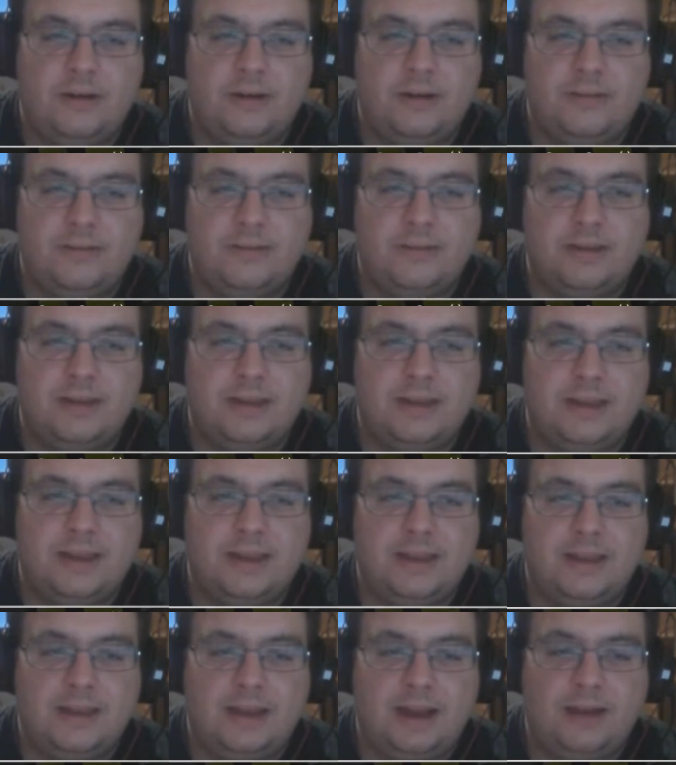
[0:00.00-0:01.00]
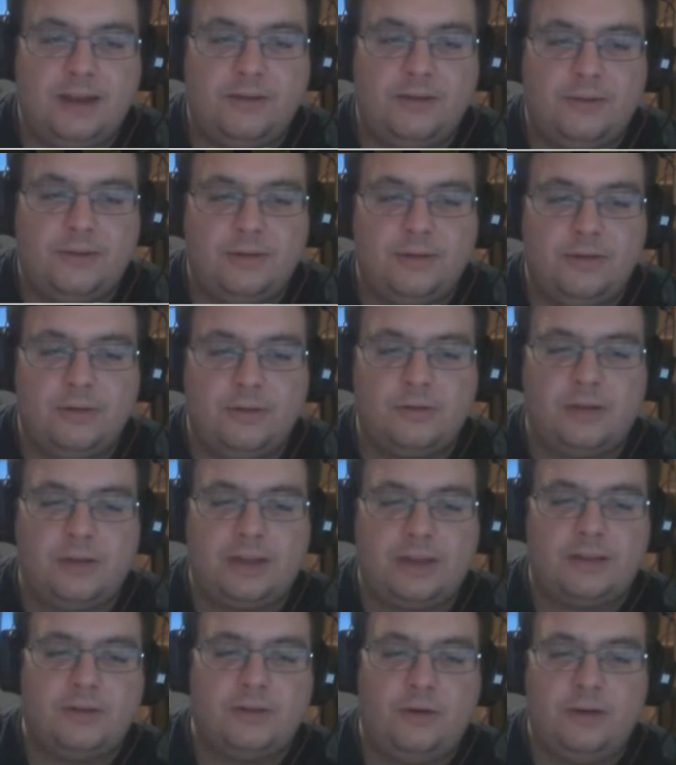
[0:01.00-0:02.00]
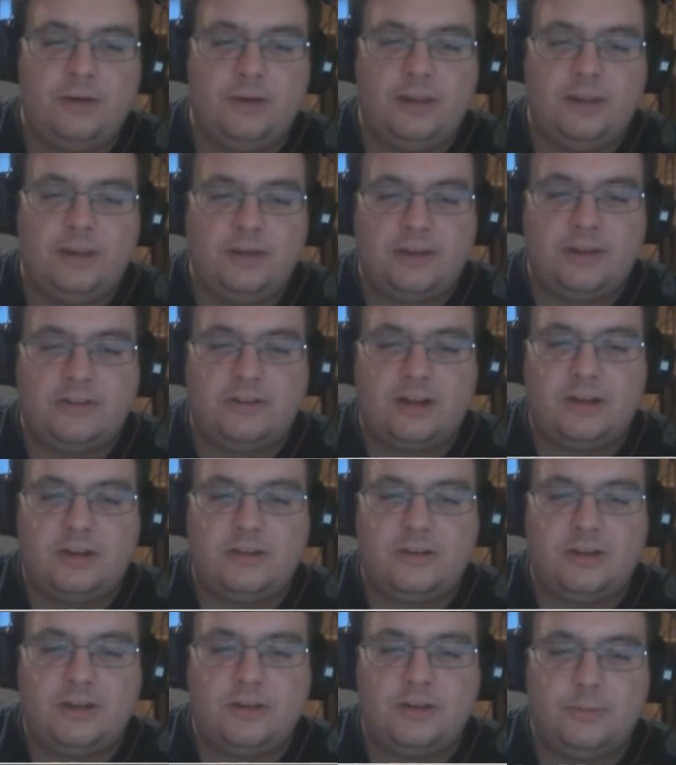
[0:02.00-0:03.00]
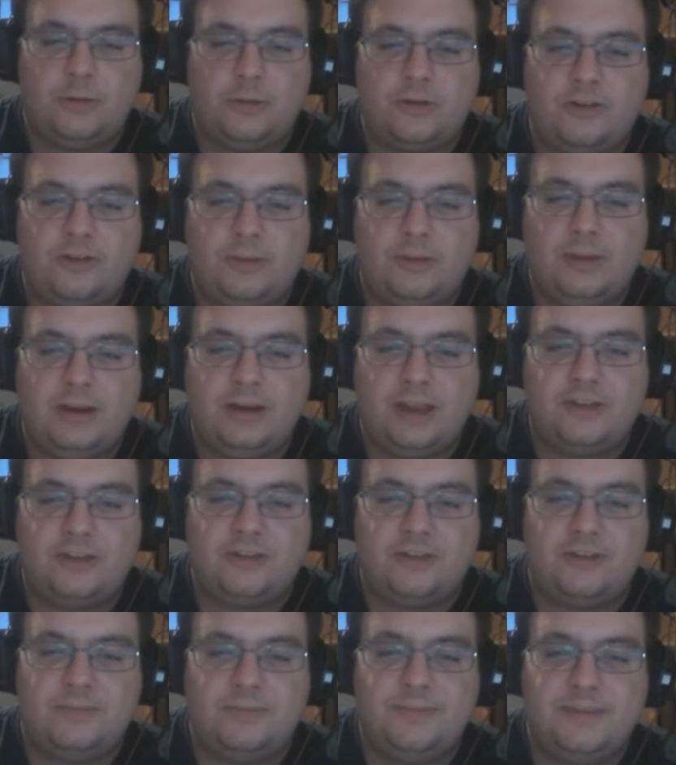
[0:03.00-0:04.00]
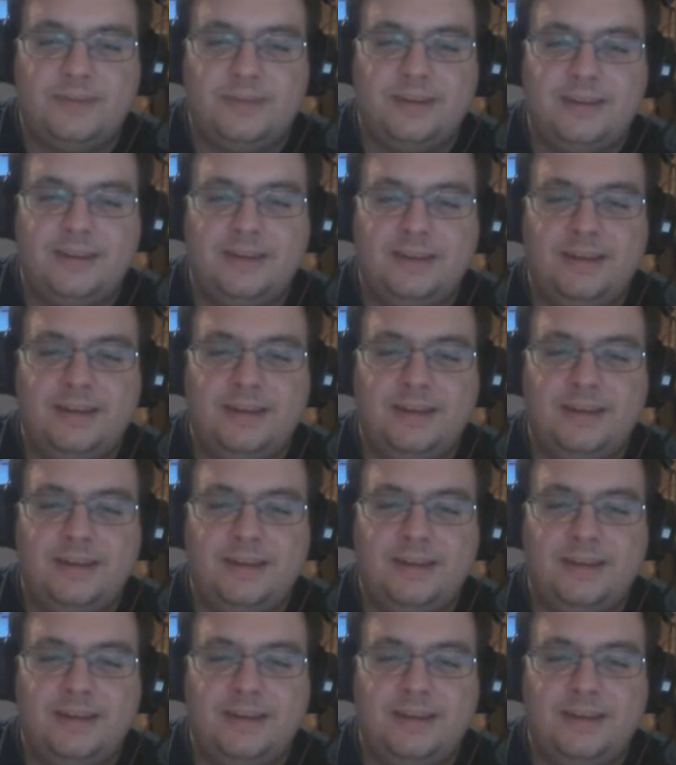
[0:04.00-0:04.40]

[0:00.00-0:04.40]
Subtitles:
Oh, I don't know, you don't collect the coin and then you get stuck inside the box, I guess.